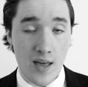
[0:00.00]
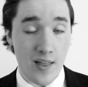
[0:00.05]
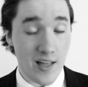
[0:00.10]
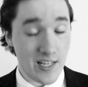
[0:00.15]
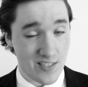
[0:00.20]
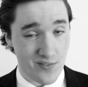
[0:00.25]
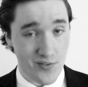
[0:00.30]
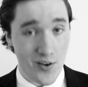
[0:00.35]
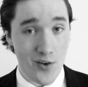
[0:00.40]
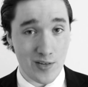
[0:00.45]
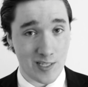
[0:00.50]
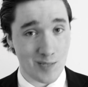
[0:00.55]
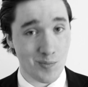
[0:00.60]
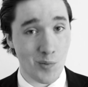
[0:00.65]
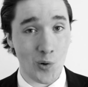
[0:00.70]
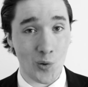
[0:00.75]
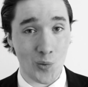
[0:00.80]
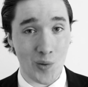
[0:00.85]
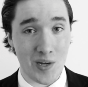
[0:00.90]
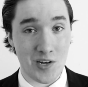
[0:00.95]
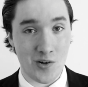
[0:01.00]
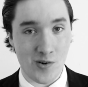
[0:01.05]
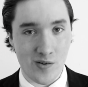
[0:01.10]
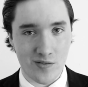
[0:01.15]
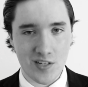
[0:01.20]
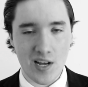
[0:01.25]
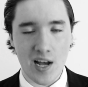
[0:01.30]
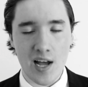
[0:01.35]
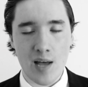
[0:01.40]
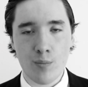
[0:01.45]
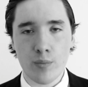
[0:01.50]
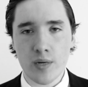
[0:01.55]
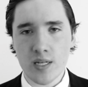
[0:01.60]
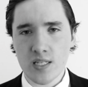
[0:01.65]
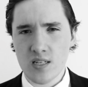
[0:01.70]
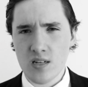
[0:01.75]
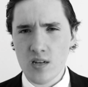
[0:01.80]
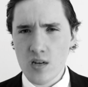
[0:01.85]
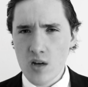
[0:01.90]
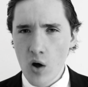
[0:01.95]
That's a very small window of time, but
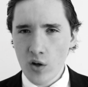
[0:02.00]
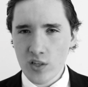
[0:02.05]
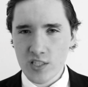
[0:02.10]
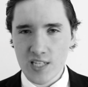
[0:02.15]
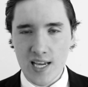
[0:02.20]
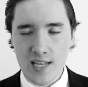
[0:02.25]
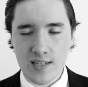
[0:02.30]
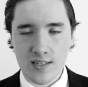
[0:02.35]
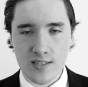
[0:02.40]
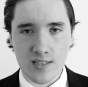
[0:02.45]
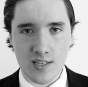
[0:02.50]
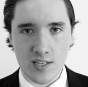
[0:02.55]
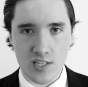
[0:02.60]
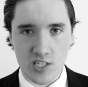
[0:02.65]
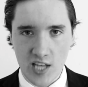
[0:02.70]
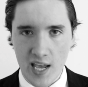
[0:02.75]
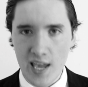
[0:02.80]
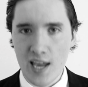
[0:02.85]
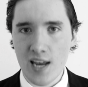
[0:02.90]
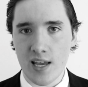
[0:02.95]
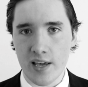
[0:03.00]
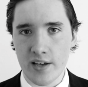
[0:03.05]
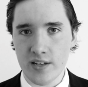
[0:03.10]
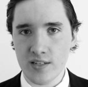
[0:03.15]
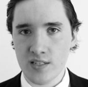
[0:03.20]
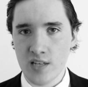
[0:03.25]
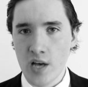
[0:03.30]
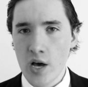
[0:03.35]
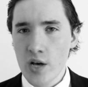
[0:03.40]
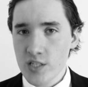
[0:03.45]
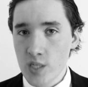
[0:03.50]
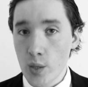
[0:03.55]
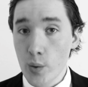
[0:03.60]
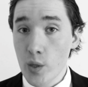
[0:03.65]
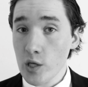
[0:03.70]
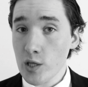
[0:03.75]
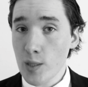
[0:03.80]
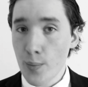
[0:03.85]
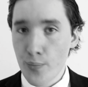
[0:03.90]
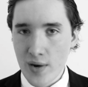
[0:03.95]
it's not instantaneous. So
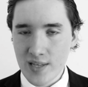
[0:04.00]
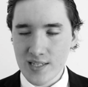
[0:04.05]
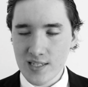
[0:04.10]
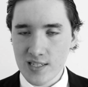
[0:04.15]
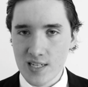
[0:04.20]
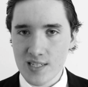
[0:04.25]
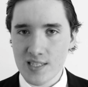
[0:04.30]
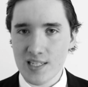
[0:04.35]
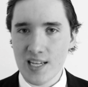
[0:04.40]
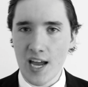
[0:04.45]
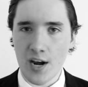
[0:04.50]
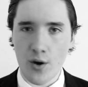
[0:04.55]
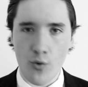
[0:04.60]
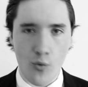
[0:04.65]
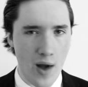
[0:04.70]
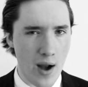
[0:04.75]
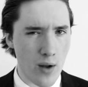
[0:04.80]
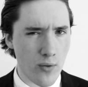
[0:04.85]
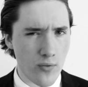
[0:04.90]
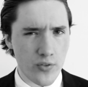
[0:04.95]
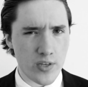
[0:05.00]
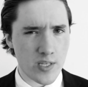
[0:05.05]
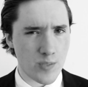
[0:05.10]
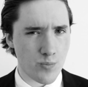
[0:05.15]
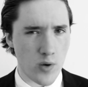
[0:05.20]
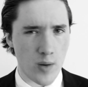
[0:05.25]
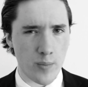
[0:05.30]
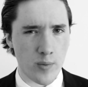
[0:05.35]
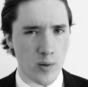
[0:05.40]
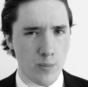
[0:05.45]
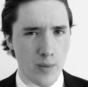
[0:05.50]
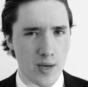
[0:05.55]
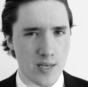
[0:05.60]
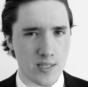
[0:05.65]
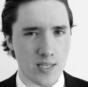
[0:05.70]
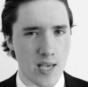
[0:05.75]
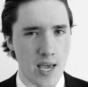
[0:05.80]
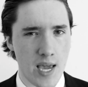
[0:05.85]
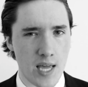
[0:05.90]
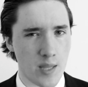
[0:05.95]
could the presentist get around this problem by
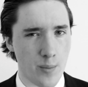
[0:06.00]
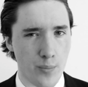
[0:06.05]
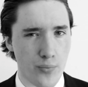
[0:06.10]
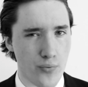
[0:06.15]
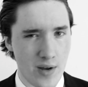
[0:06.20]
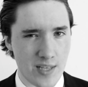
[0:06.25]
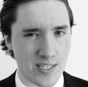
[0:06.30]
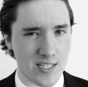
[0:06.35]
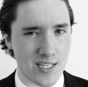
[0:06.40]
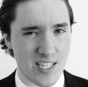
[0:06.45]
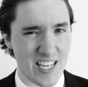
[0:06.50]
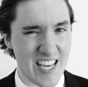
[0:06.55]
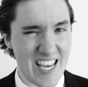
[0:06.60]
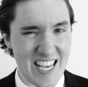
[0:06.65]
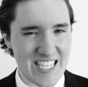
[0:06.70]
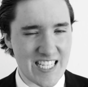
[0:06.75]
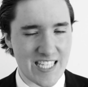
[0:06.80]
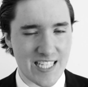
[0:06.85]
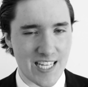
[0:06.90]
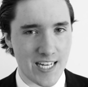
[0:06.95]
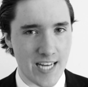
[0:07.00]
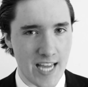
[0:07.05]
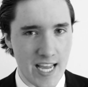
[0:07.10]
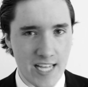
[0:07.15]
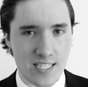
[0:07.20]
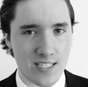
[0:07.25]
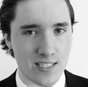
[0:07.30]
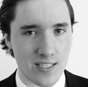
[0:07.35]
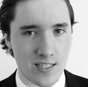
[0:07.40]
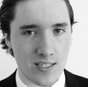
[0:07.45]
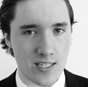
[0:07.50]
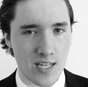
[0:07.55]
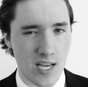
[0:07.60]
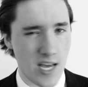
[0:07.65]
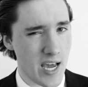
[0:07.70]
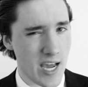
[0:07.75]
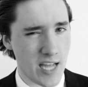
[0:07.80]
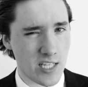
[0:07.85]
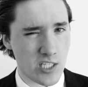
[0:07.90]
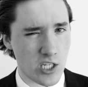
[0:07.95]
saying the present isn't an instant,
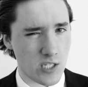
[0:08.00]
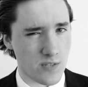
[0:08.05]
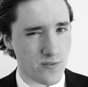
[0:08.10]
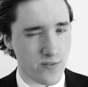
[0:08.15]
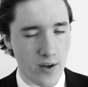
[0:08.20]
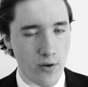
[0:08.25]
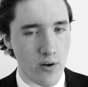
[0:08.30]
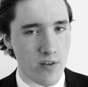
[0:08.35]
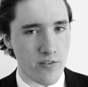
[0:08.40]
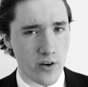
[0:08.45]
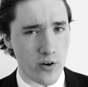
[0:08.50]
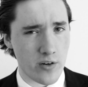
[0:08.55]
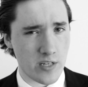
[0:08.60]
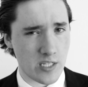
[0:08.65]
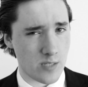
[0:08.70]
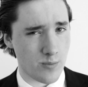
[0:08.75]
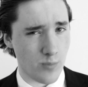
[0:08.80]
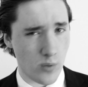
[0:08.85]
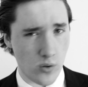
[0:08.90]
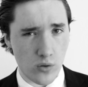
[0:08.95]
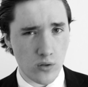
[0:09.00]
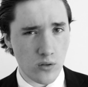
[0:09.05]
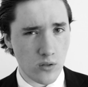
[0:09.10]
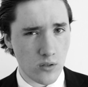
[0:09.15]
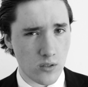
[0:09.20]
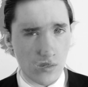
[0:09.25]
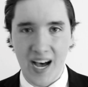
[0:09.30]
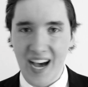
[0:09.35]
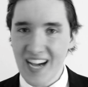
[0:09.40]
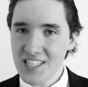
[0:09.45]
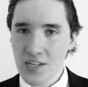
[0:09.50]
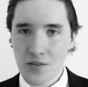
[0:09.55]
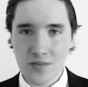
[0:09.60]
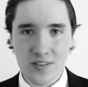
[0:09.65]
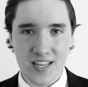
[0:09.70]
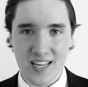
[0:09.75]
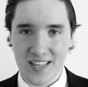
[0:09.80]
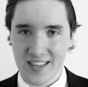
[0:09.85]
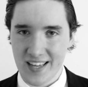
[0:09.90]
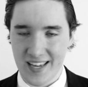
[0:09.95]
it's just very, very small? I don't
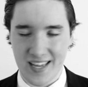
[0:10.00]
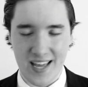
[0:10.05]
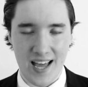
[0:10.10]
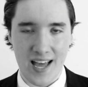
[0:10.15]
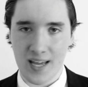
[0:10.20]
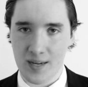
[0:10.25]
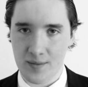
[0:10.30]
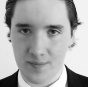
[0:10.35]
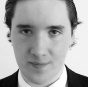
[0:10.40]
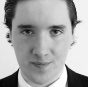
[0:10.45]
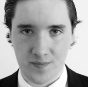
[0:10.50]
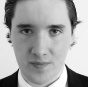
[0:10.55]
think they can.